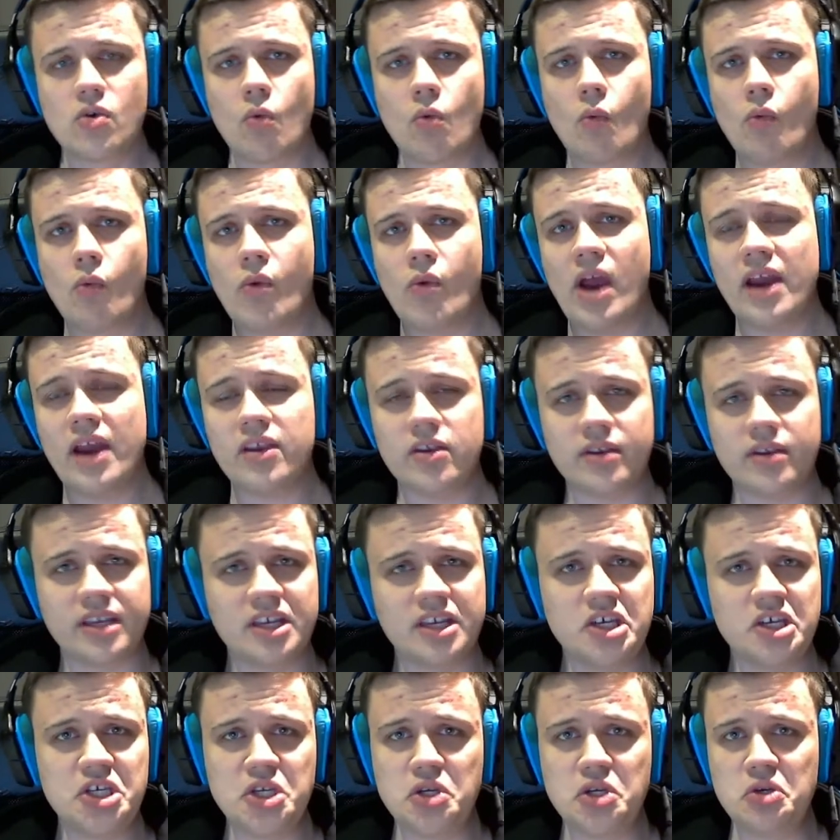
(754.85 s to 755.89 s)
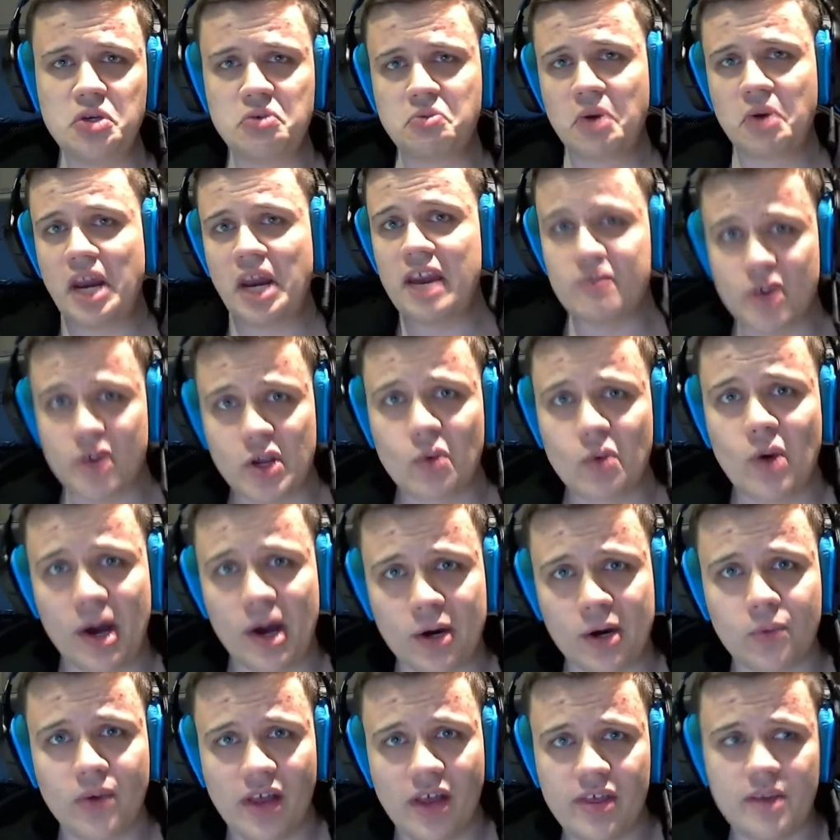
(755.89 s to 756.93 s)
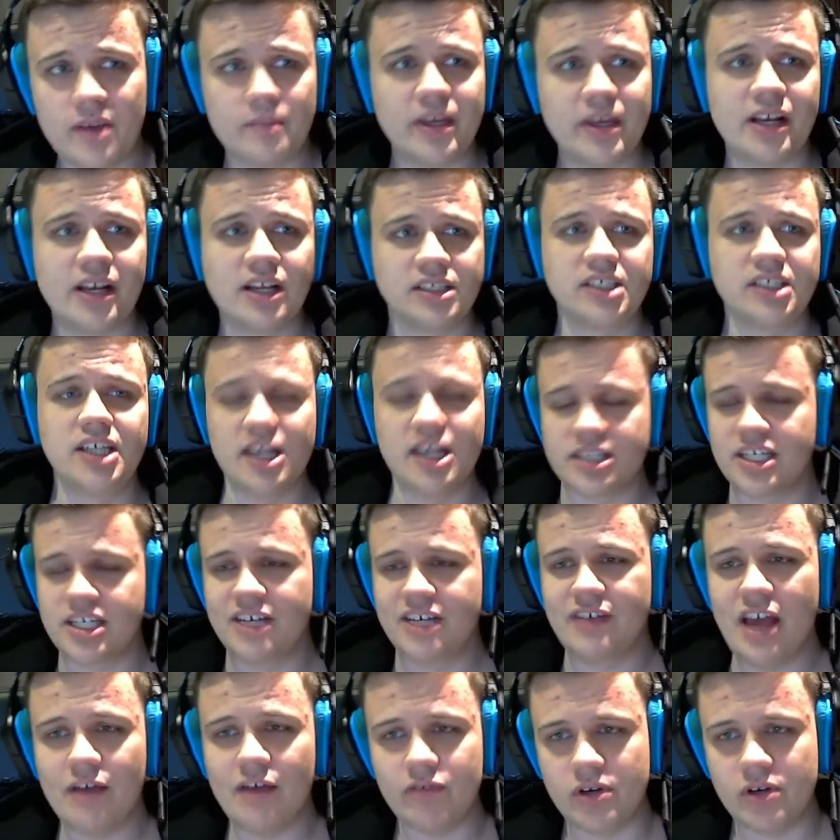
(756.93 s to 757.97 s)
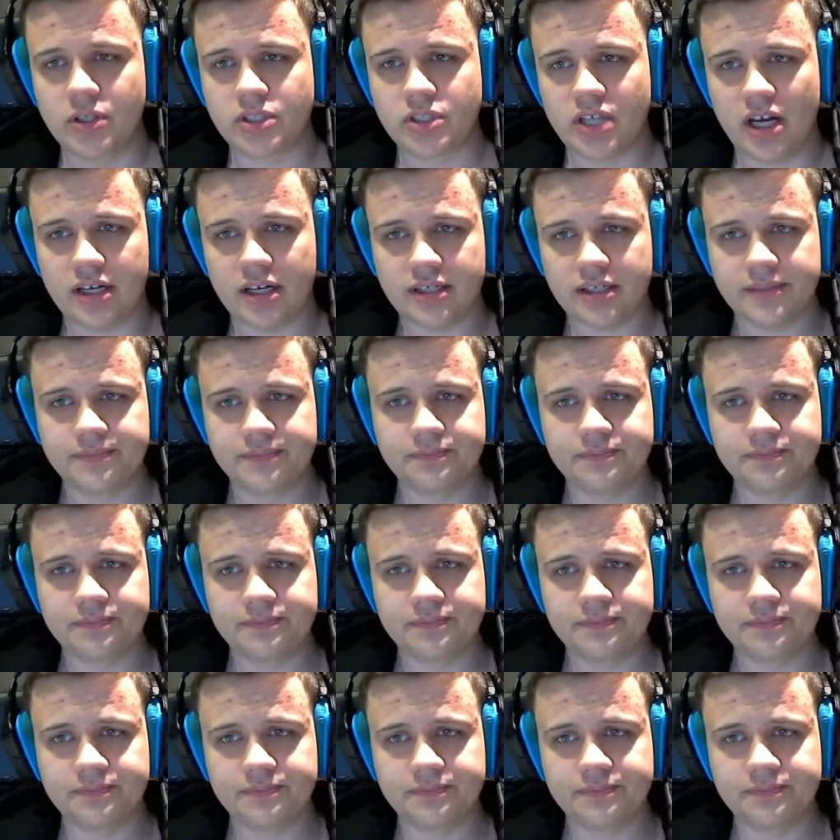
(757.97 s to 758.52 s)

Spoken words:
where you can do whatever you want with him because he doesn't have Aftershock.